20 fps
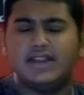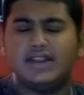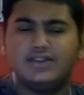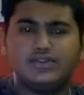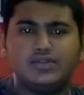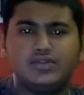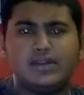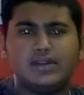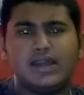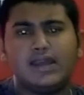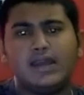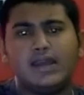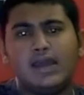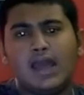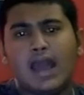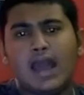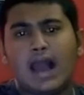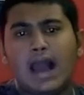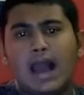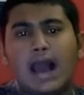and today
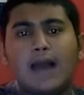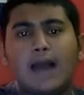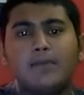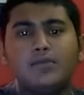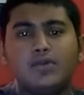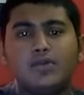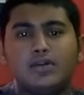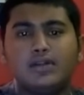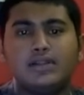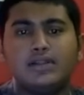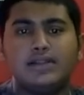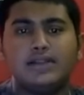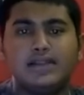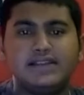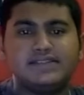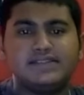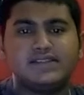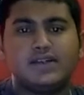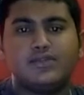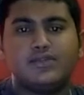I'm gonna
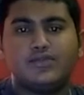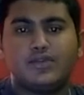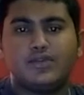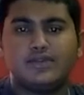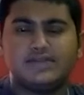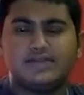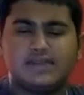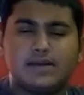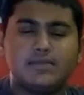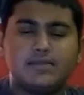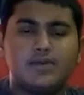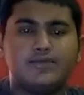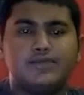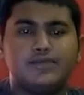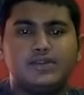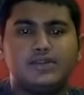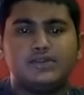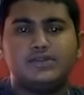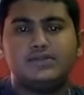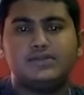list out for some of
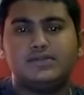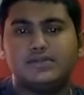the